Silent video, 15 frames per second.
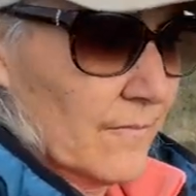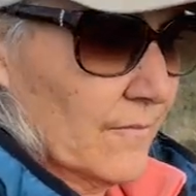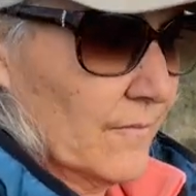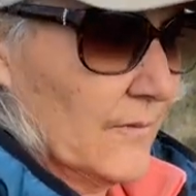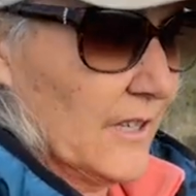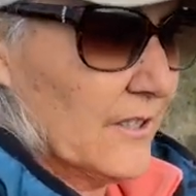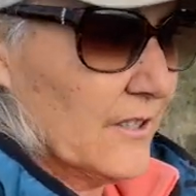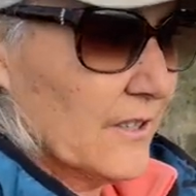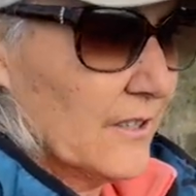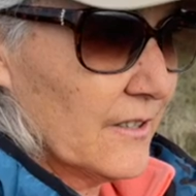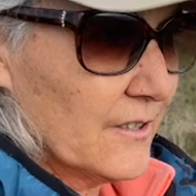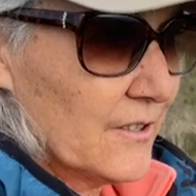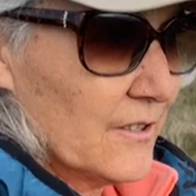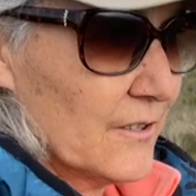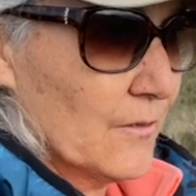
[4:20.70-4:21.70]
This
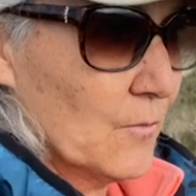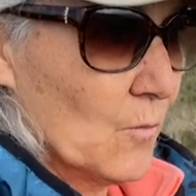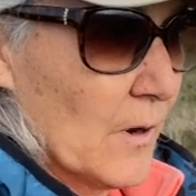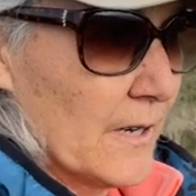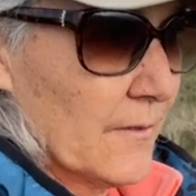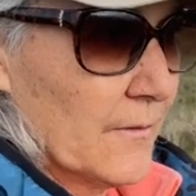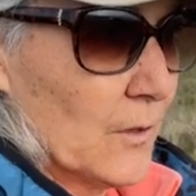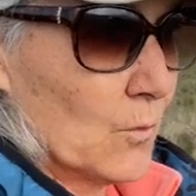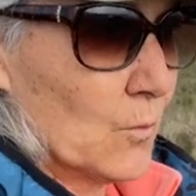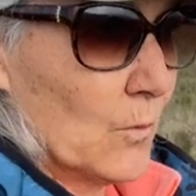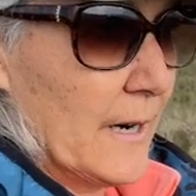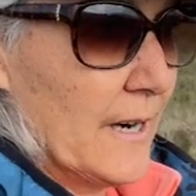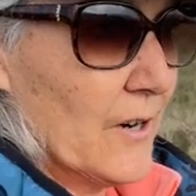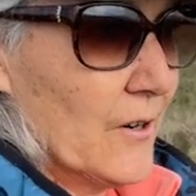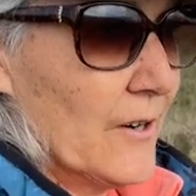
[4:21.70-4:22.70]
is one of the
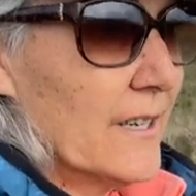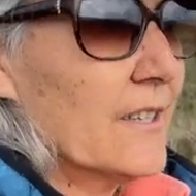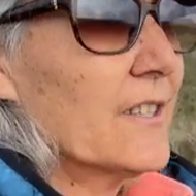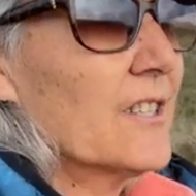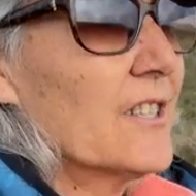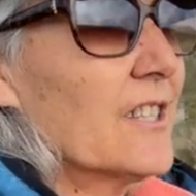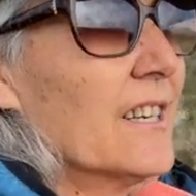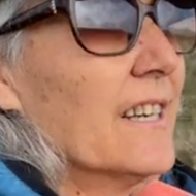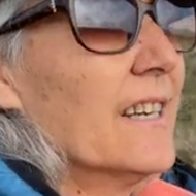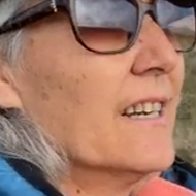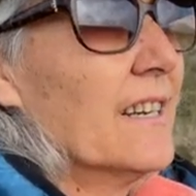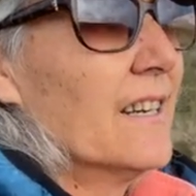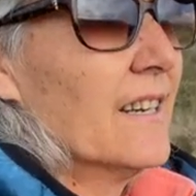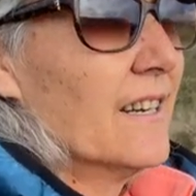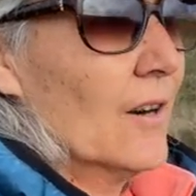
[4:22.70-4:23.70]
rarest.
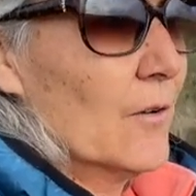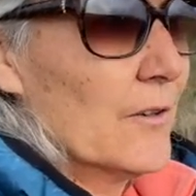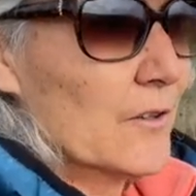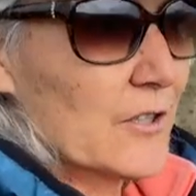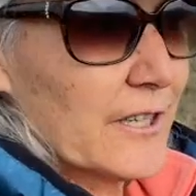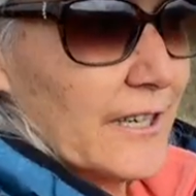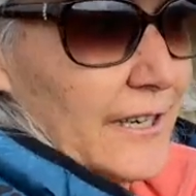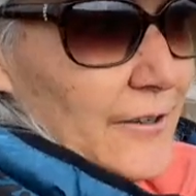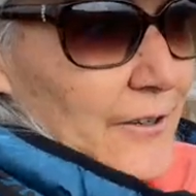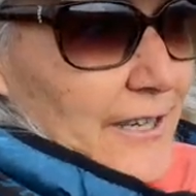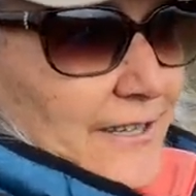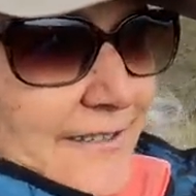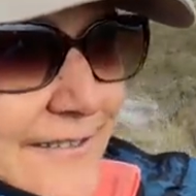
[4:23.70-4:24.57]
Oh, there's a coyote.